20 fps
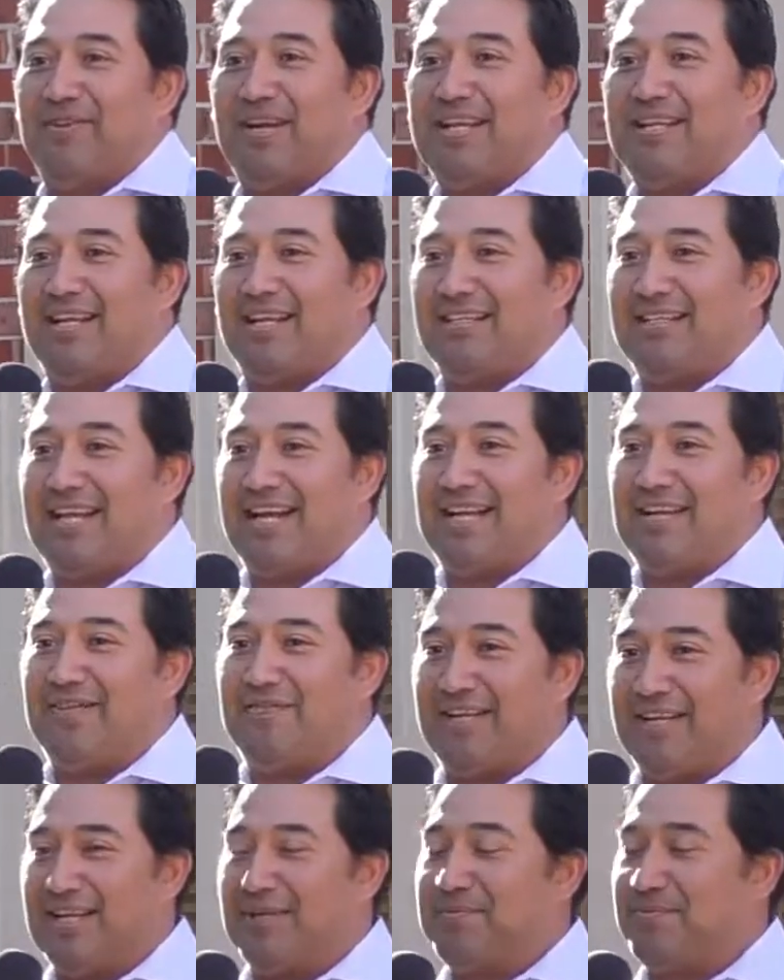right? And kind
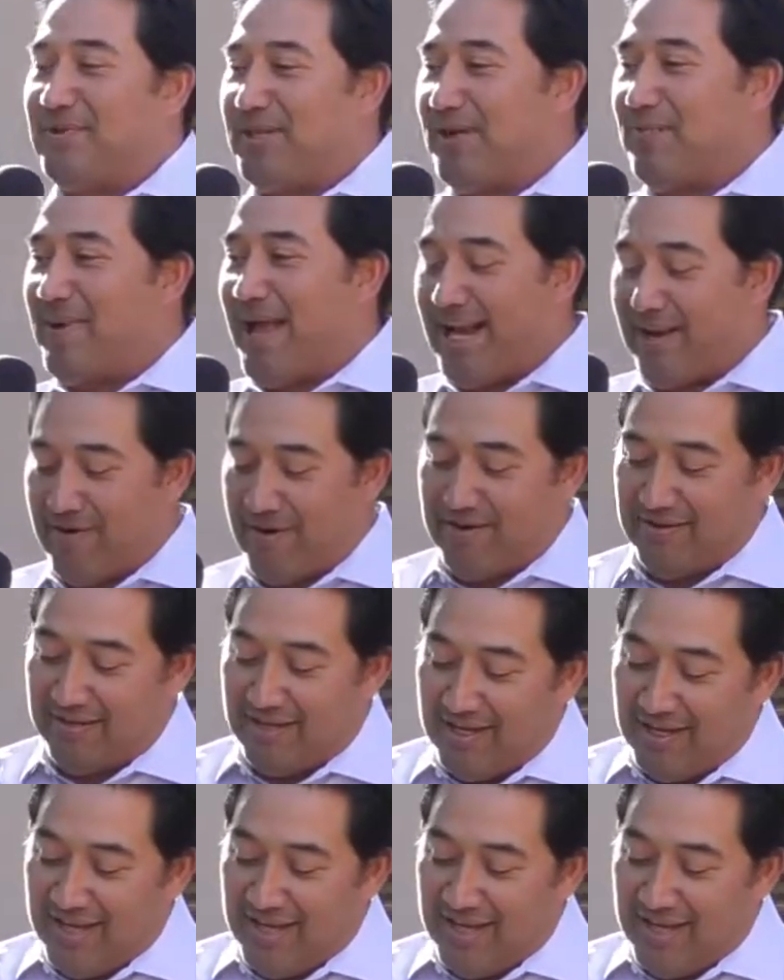of it comes with our background.